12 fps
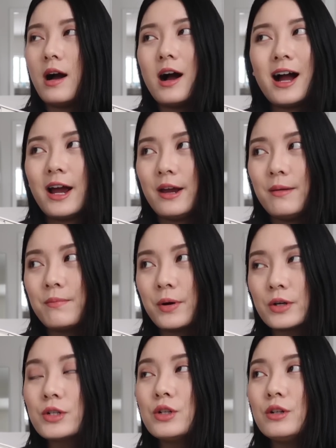I
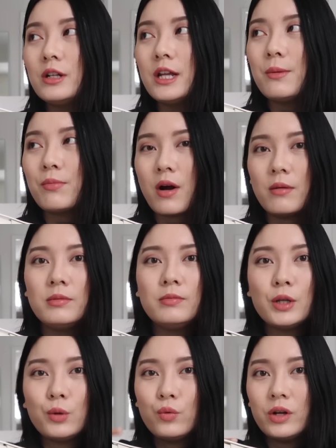personally
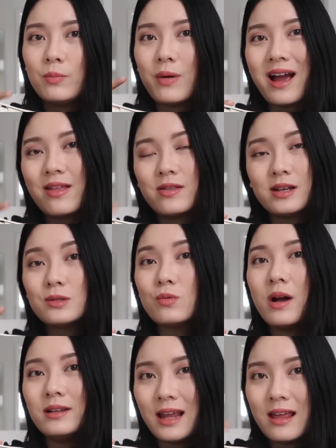probably would buy this
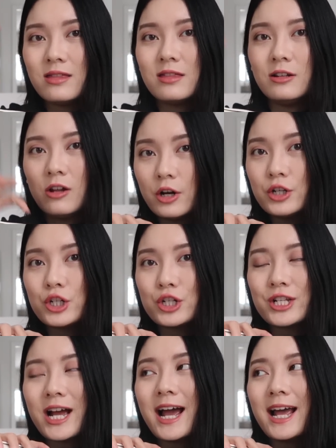one in the larger
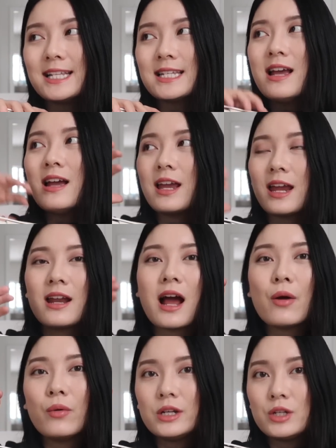size, and
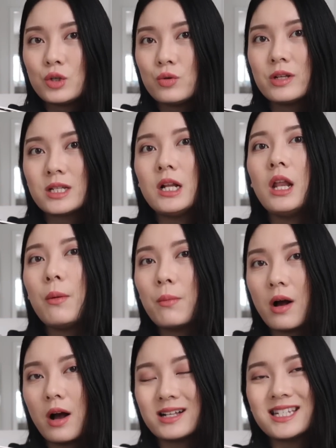I would do the Celine
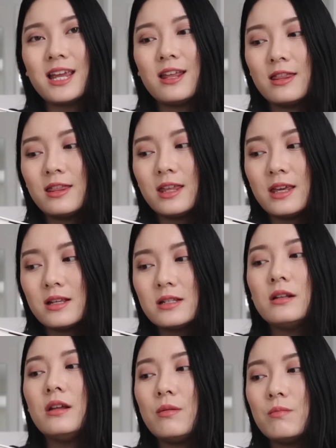box in the
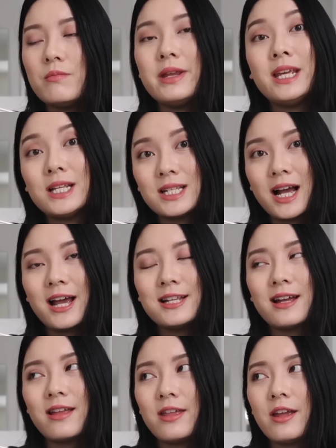Celine mini
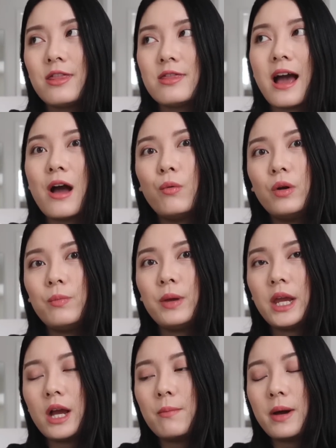size. I think that would
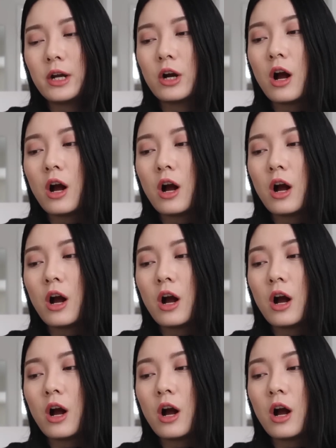be a better